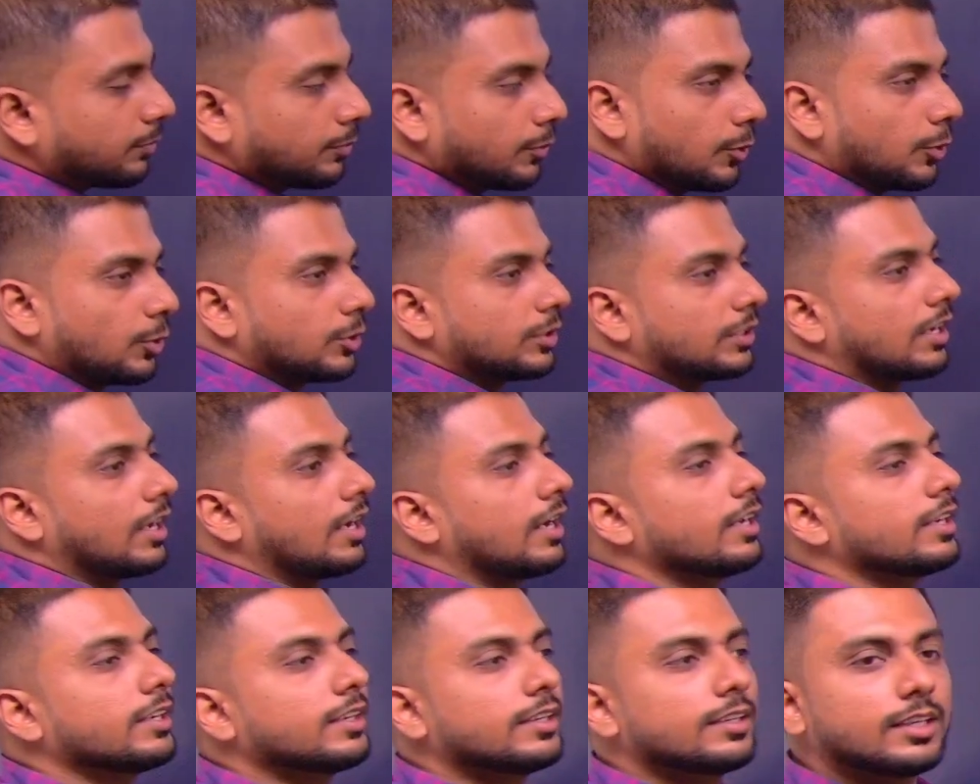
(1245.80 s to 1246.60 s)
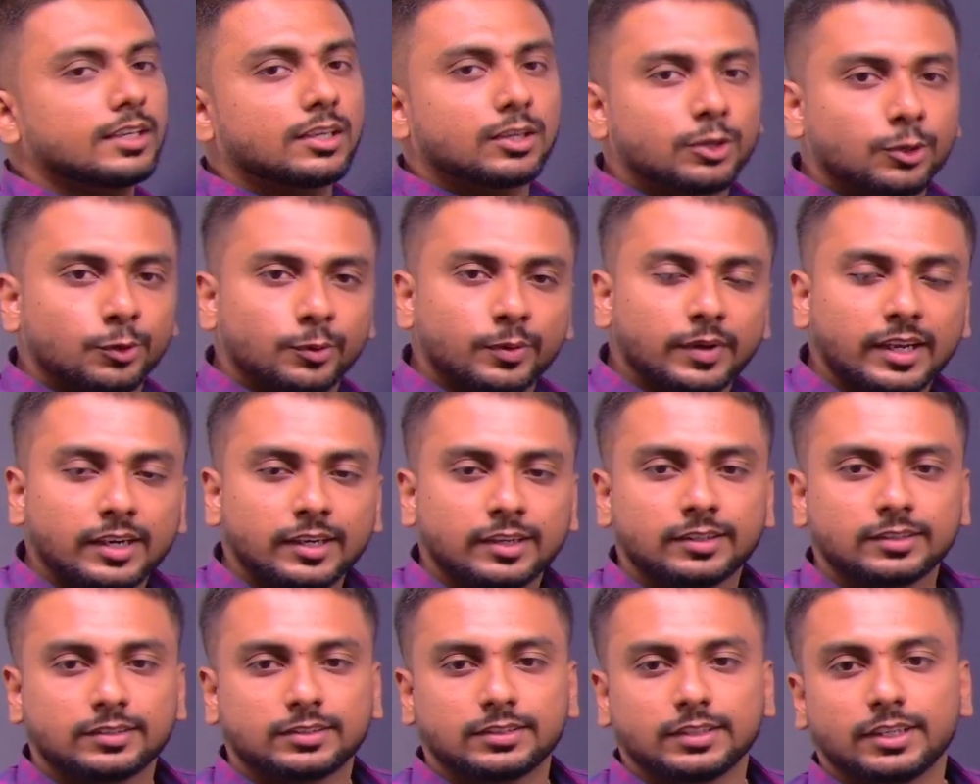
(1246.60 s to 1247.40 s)
both are
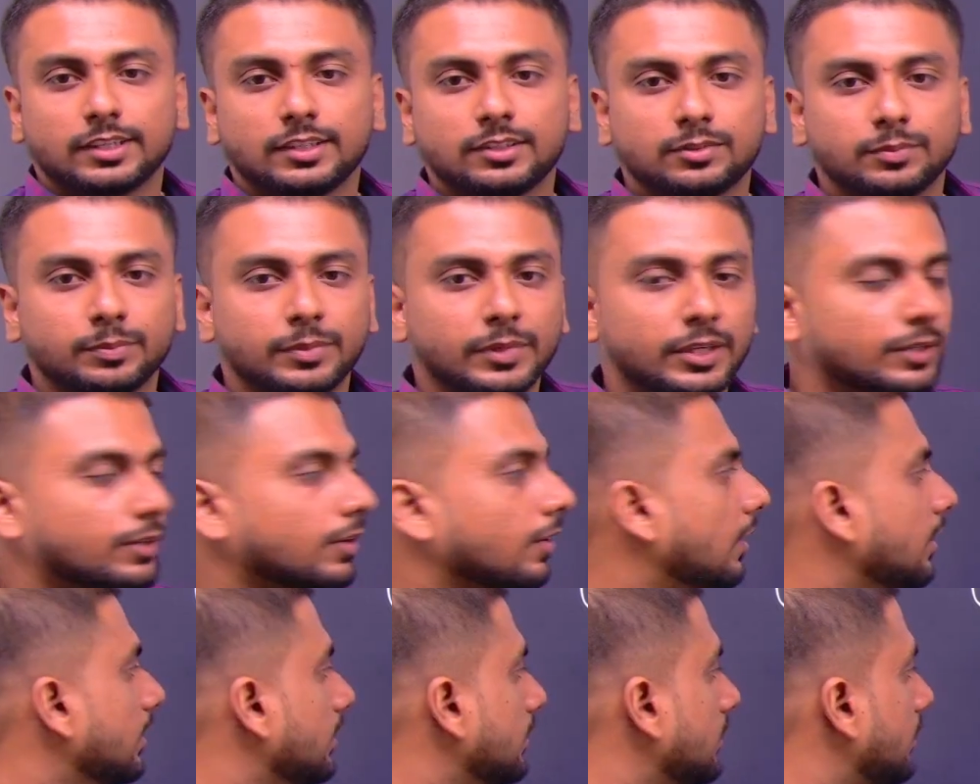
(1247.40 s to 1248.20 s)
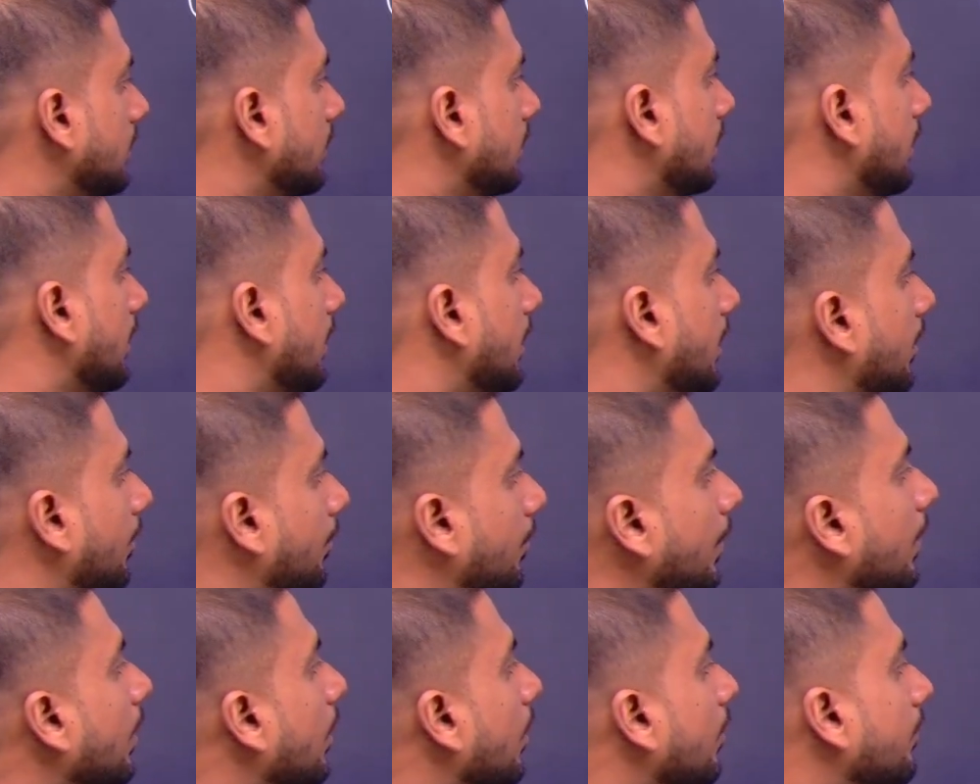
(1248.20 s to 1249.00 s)
equivalent sets because the
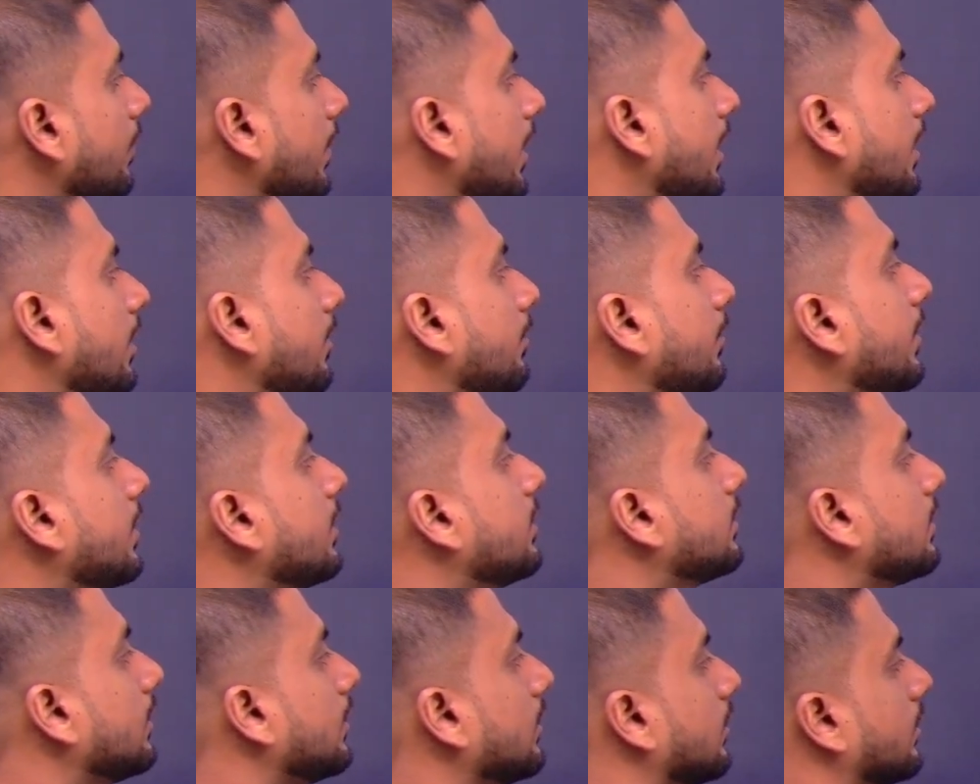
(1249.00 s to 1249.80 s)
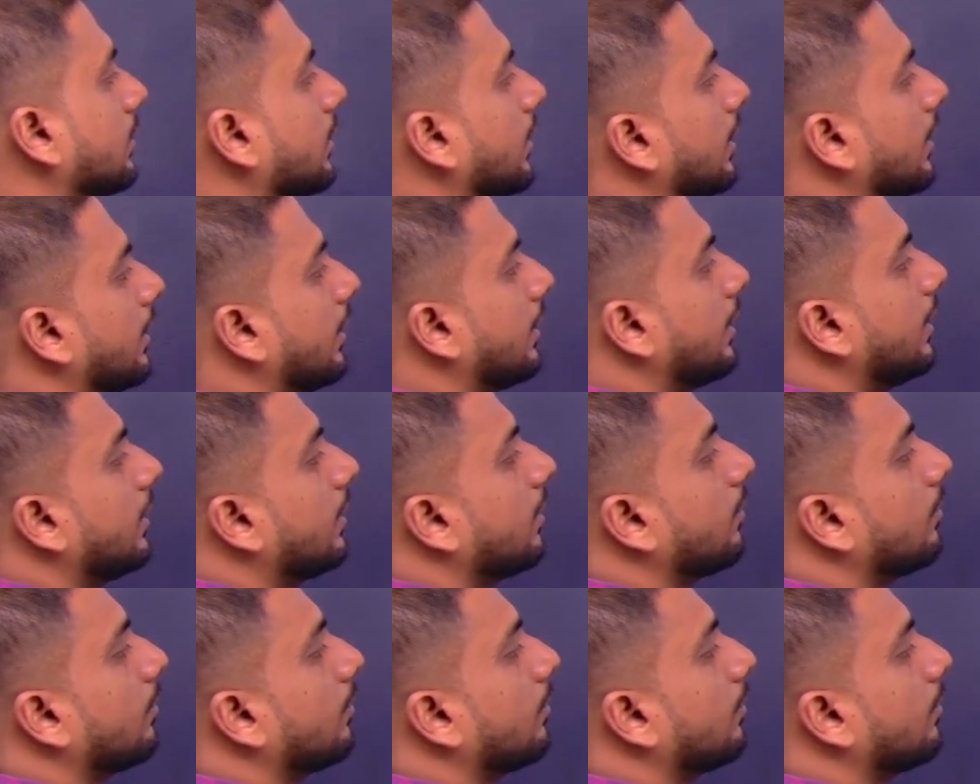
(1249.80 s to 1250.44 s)
number of elements inside it